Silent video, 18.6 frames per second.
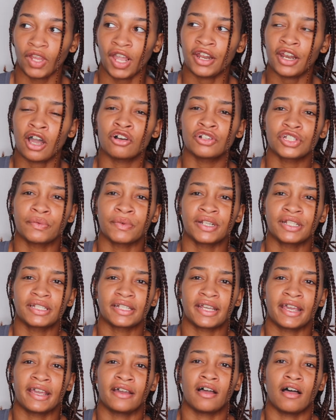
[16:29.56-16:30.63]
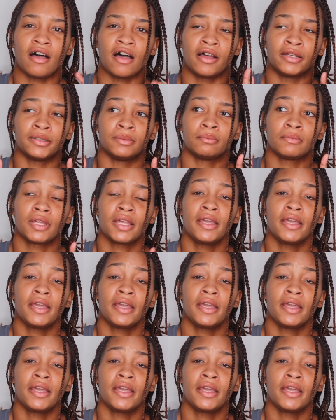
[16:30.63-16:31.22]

and i also want to say um